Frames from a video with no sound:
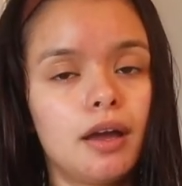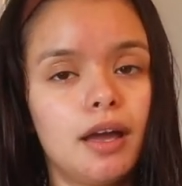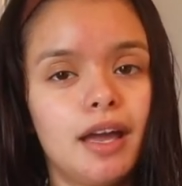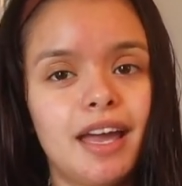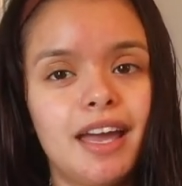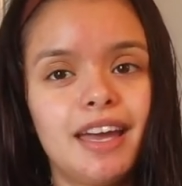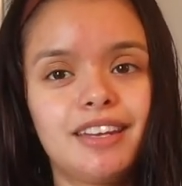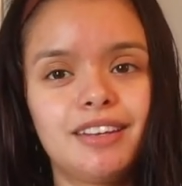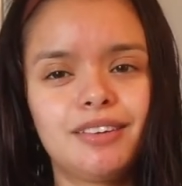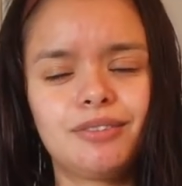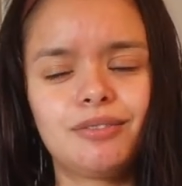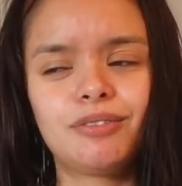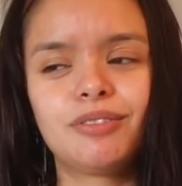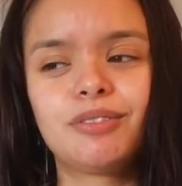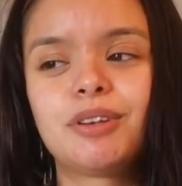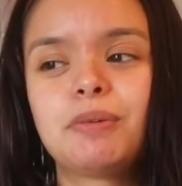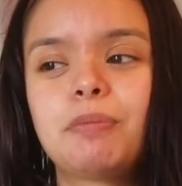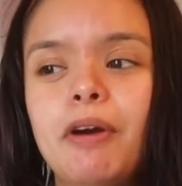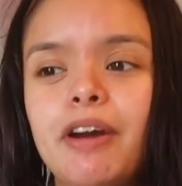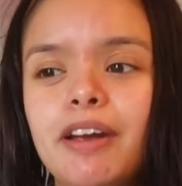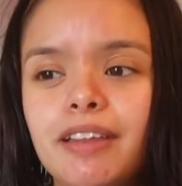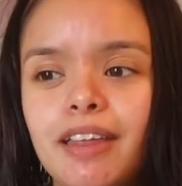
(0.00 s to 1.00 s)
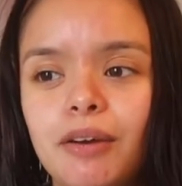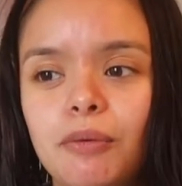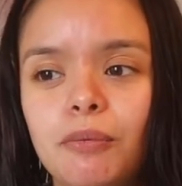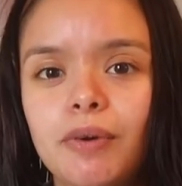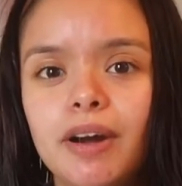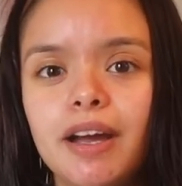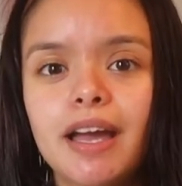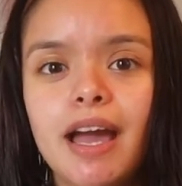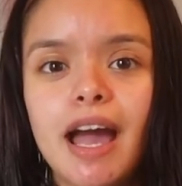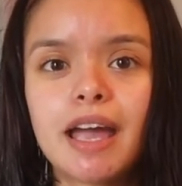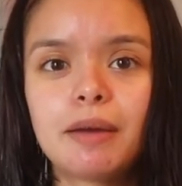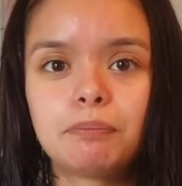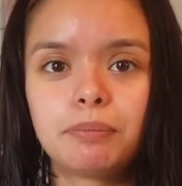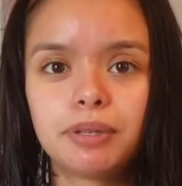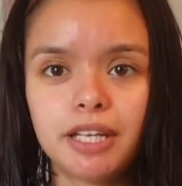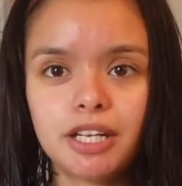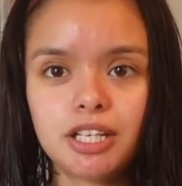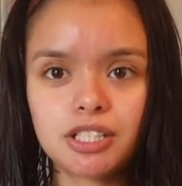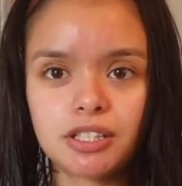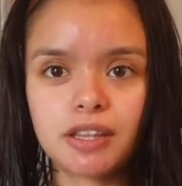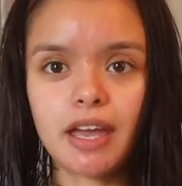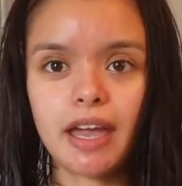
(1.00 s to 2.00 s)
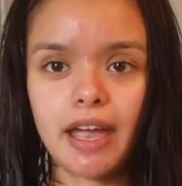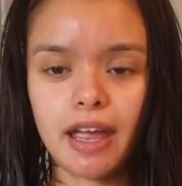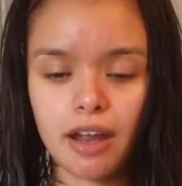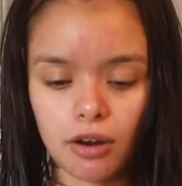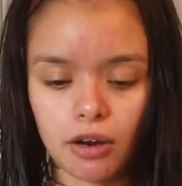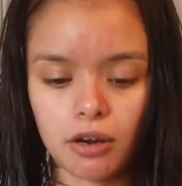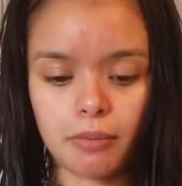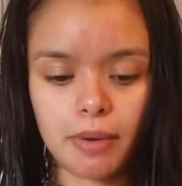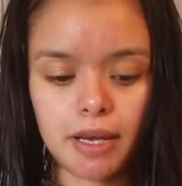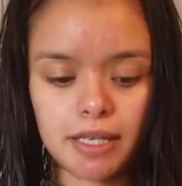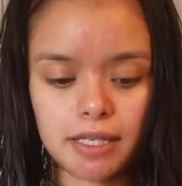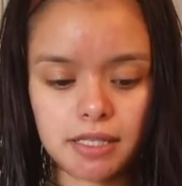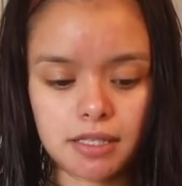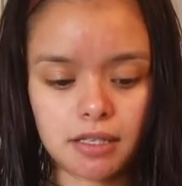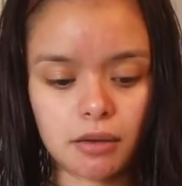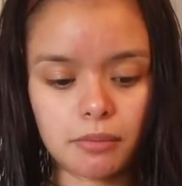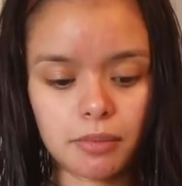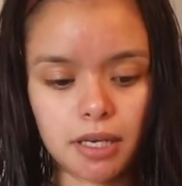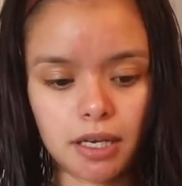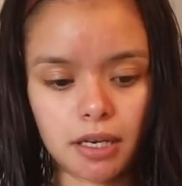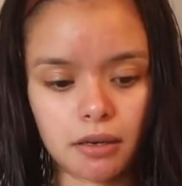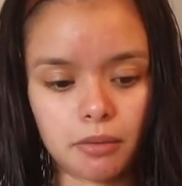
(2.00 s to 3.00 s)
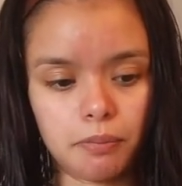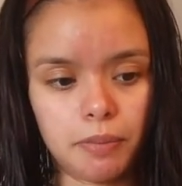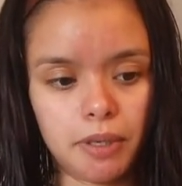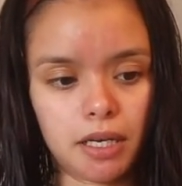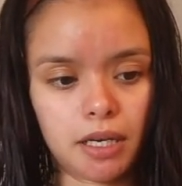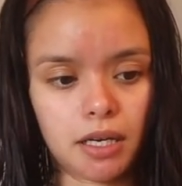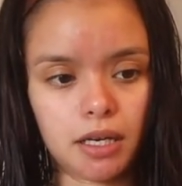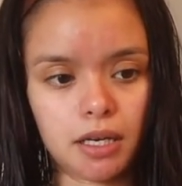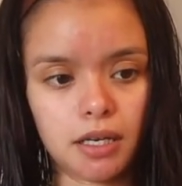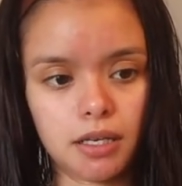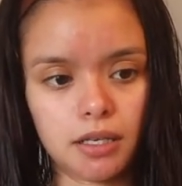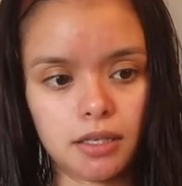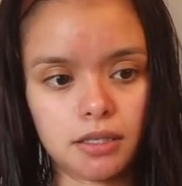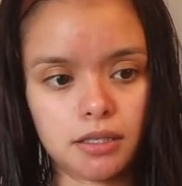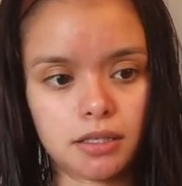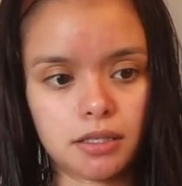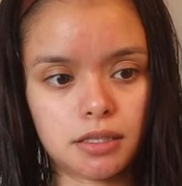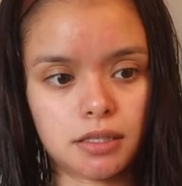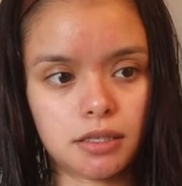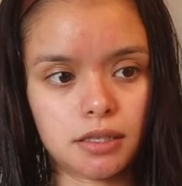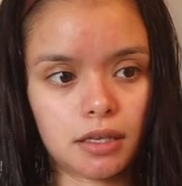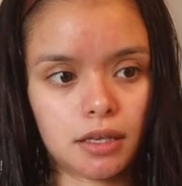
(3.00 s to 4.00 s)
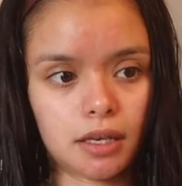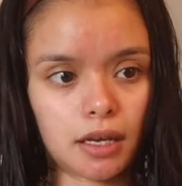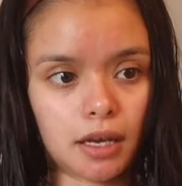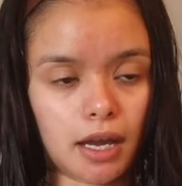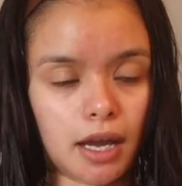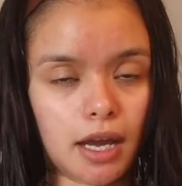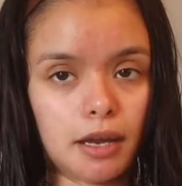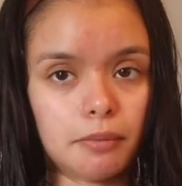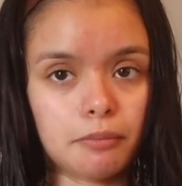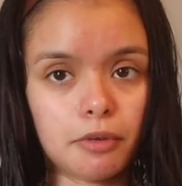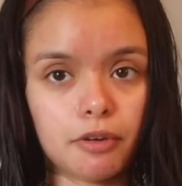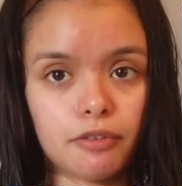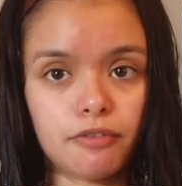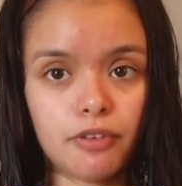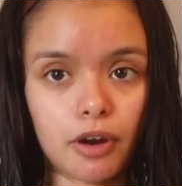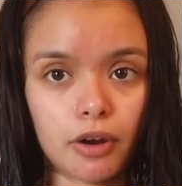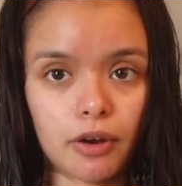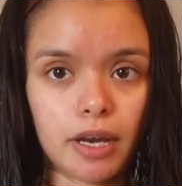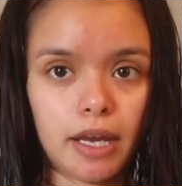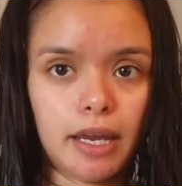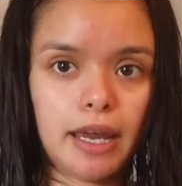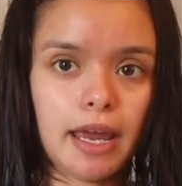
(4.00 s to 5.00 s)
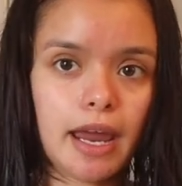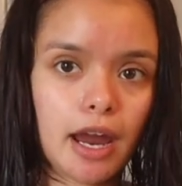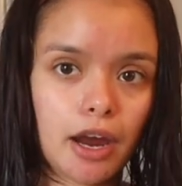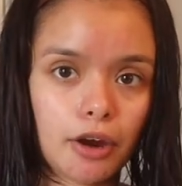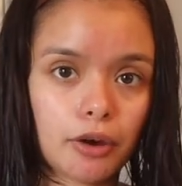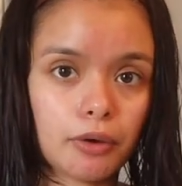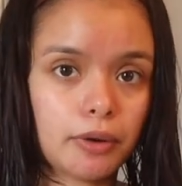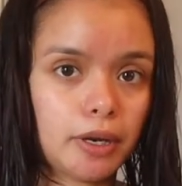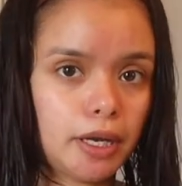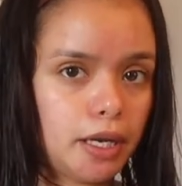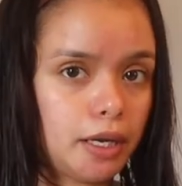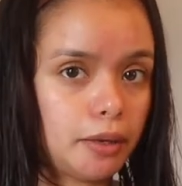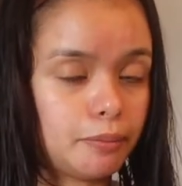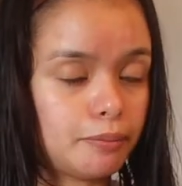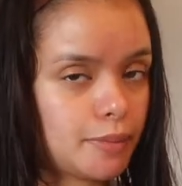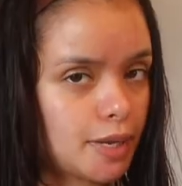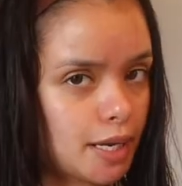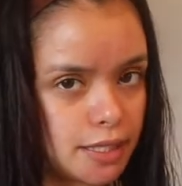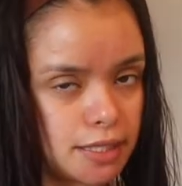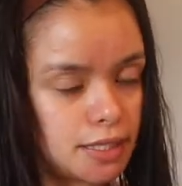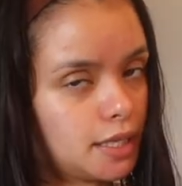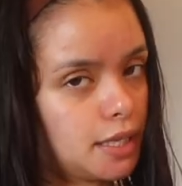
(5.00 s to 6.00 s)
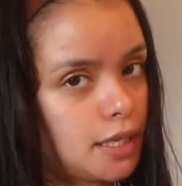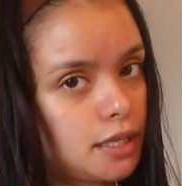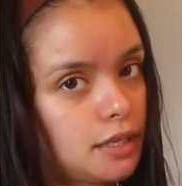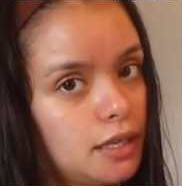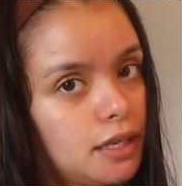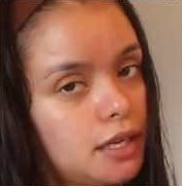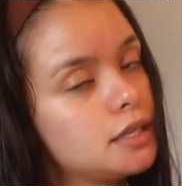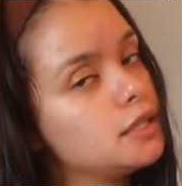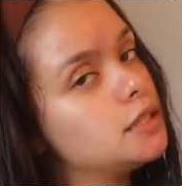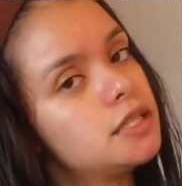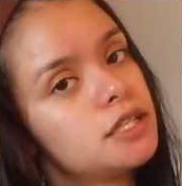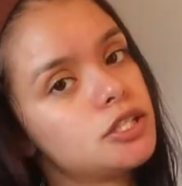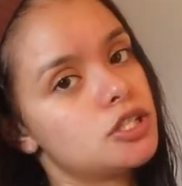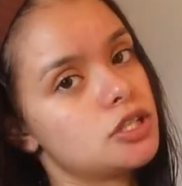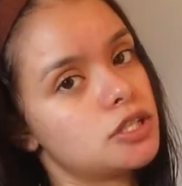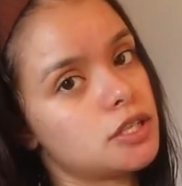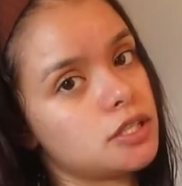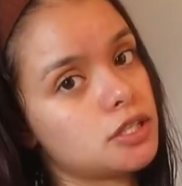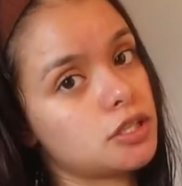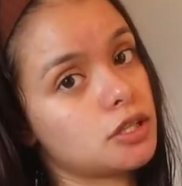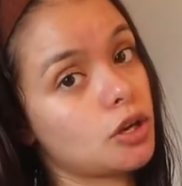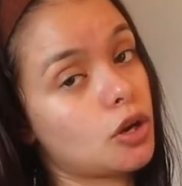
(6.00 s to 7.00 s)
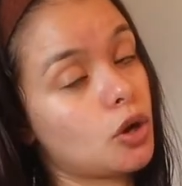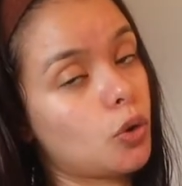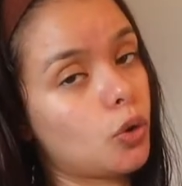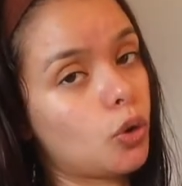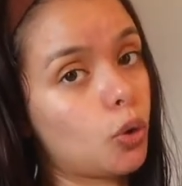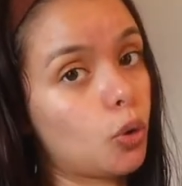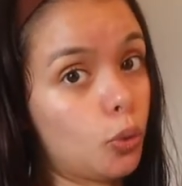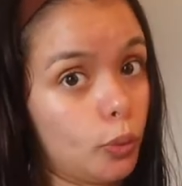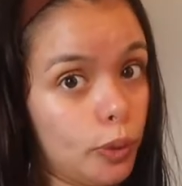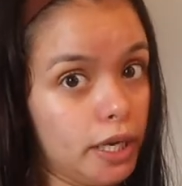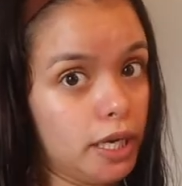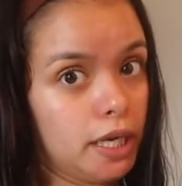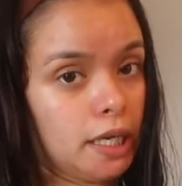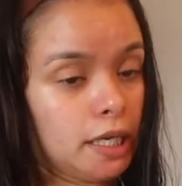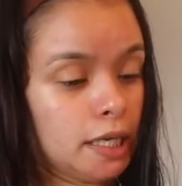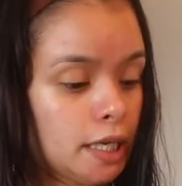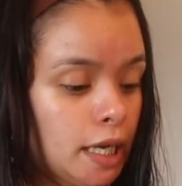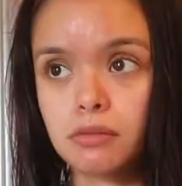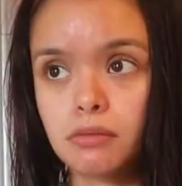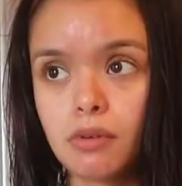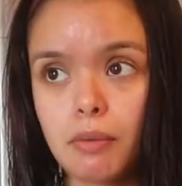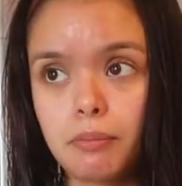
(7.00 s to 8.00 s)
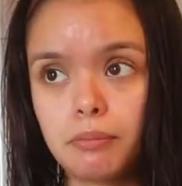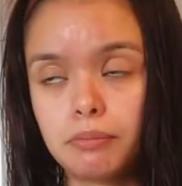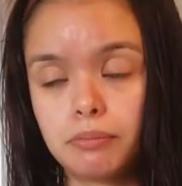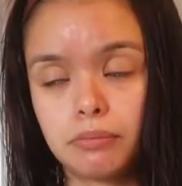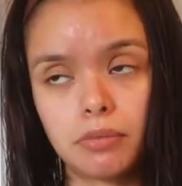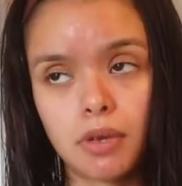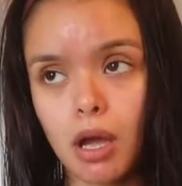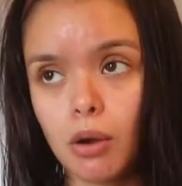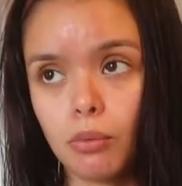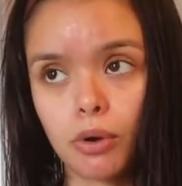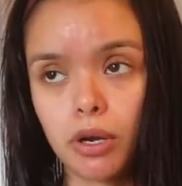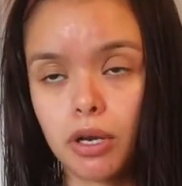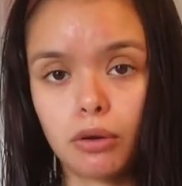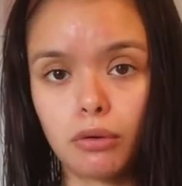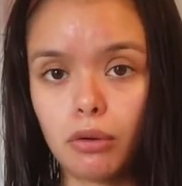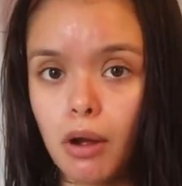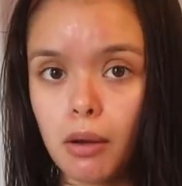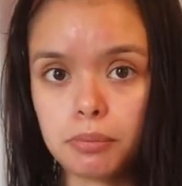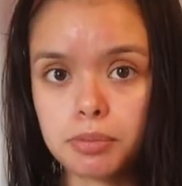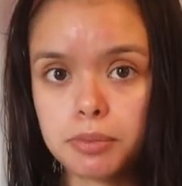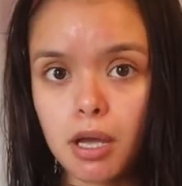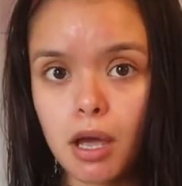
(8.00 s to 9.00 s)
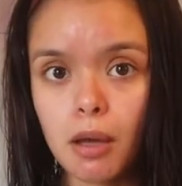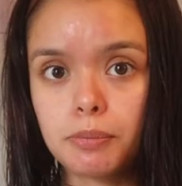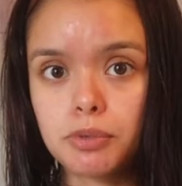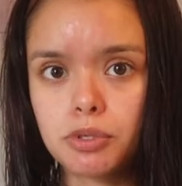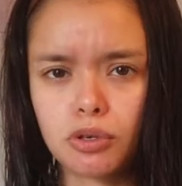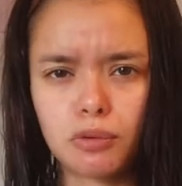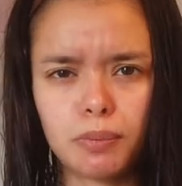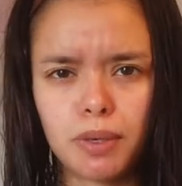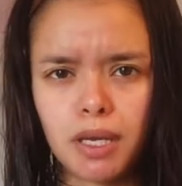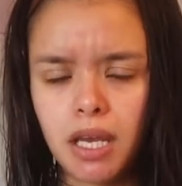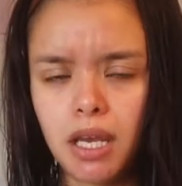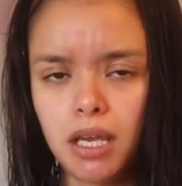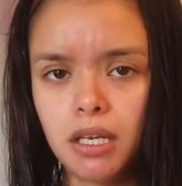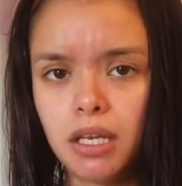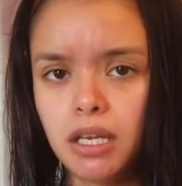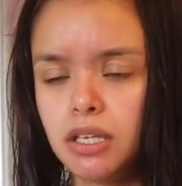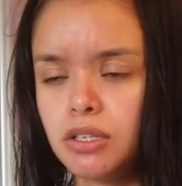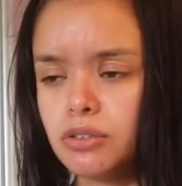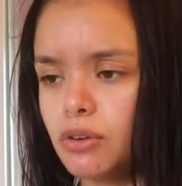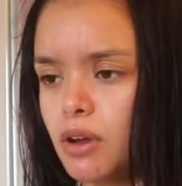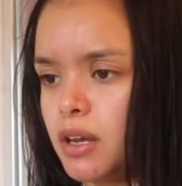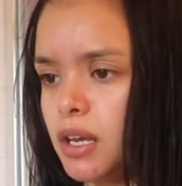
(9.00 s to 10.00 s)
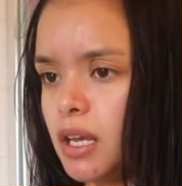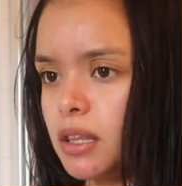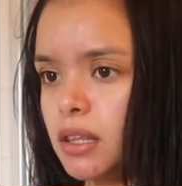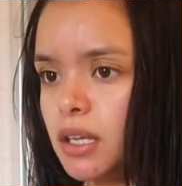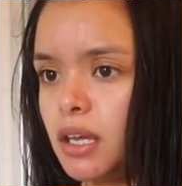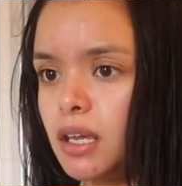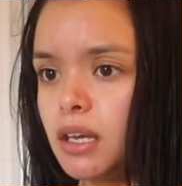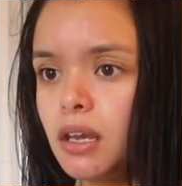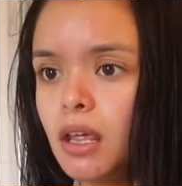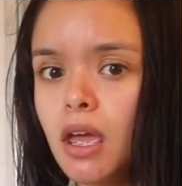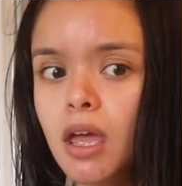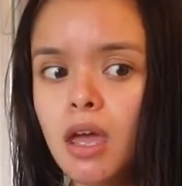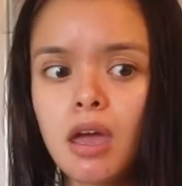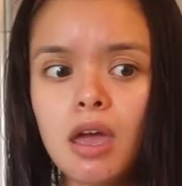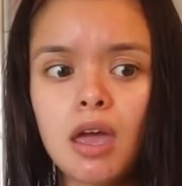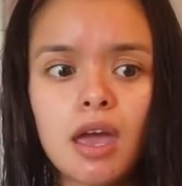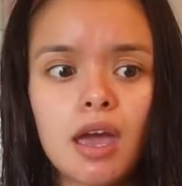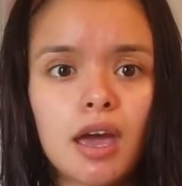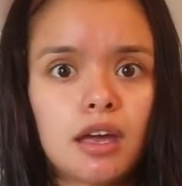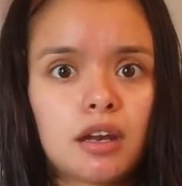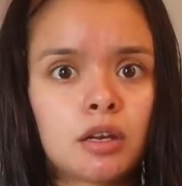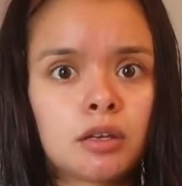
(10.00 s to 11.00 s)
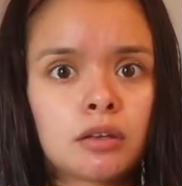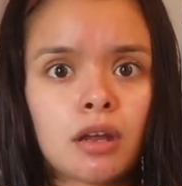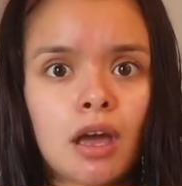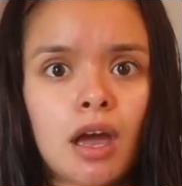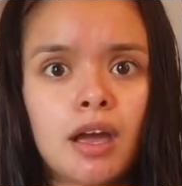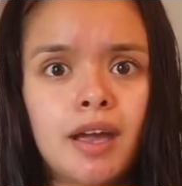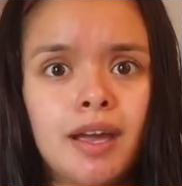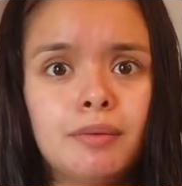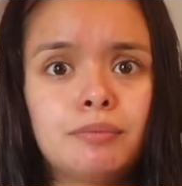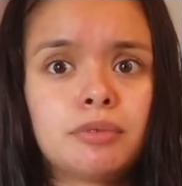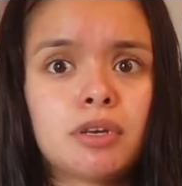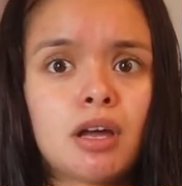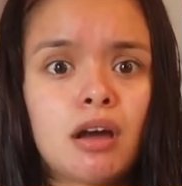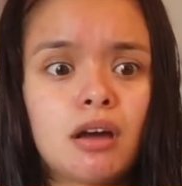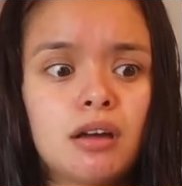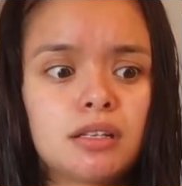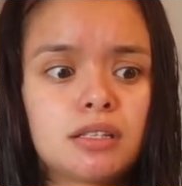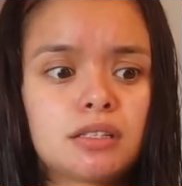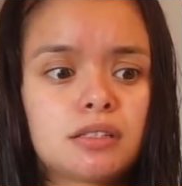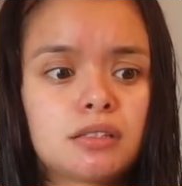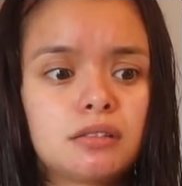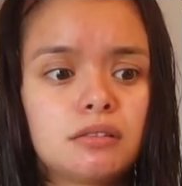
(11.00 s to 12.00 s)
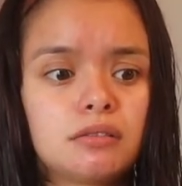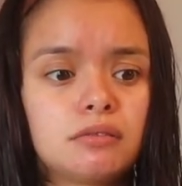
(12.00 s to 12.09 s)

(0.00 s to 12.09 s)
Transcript: And you're probably like, what? I bleached the hair in my stomach because I'm a very hairy Mexican indigenous queen. I'm not wearing crop tops or bikinis or anything, and I'm not